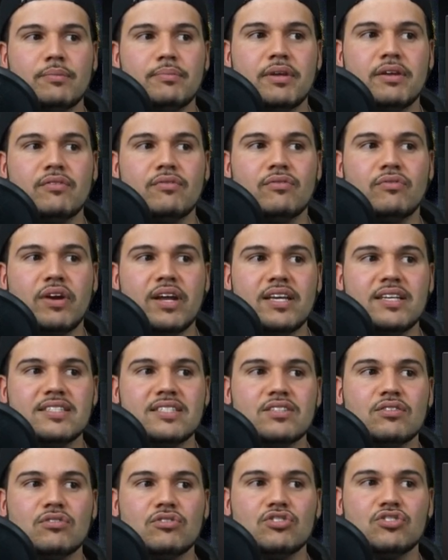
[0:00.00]
being raised
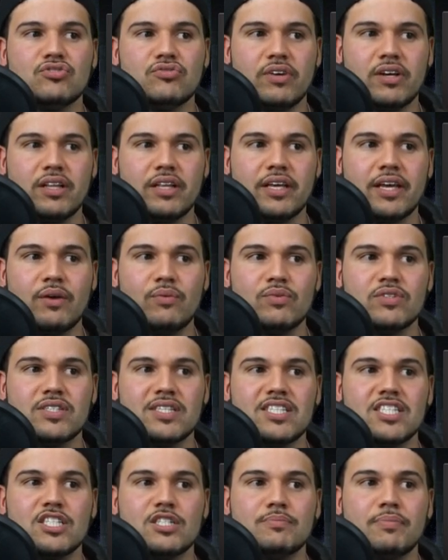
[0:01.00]
in Australia and was
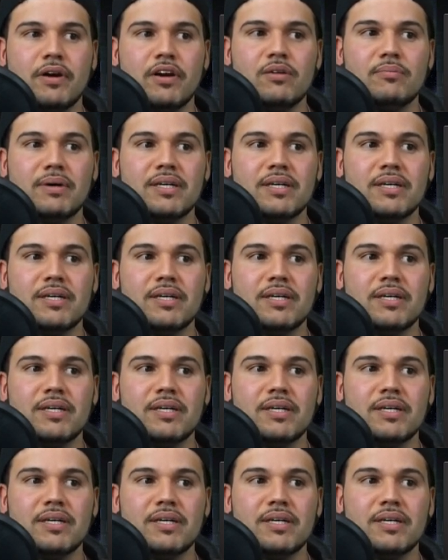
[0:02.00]
inspired